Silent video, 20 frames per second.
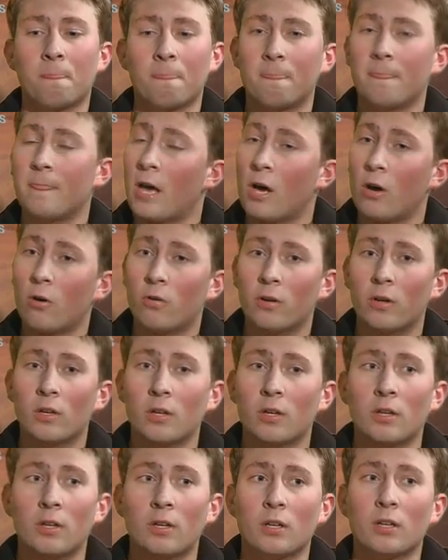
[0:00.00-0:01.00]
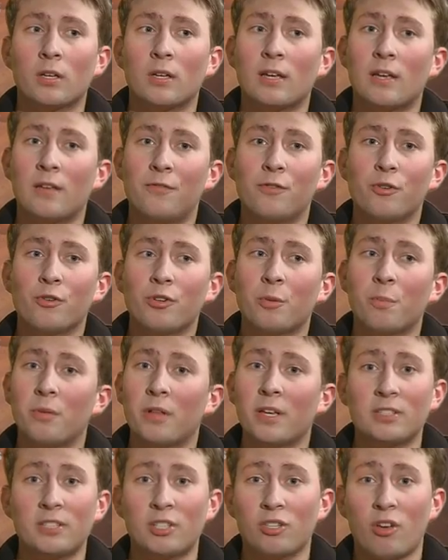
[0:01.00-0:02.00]
Now, if you're in a
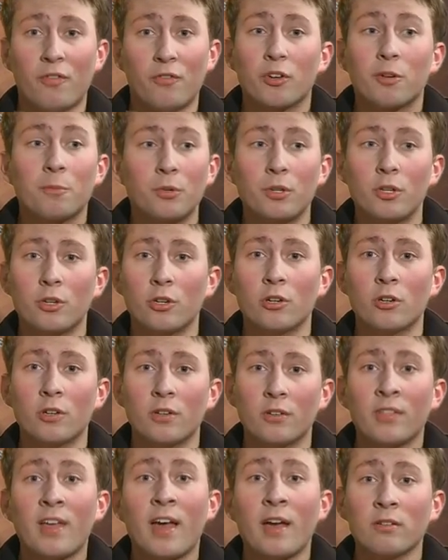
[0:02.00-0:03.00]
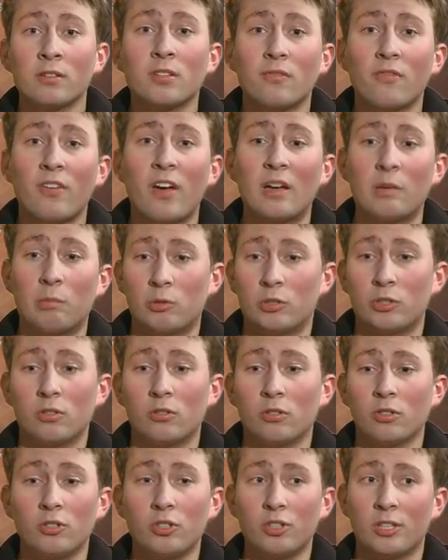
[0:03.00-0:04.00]
place that you have a computer, that's a viable
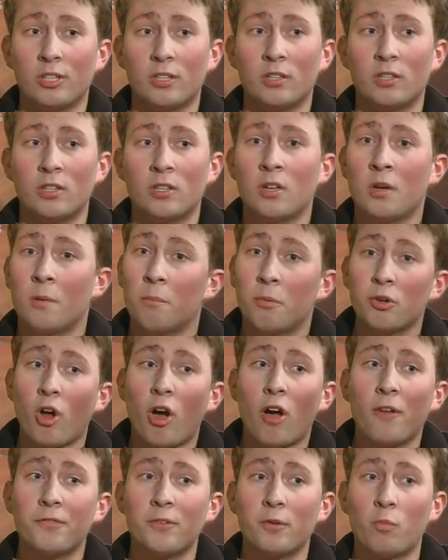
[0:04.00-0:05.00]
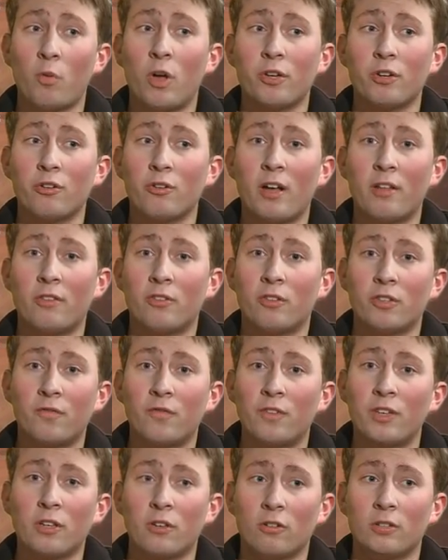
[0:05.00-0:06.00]
solution. But often while you're out in the
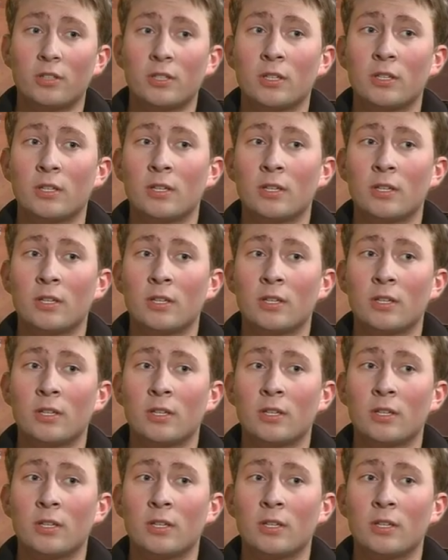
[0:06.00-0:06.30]
field,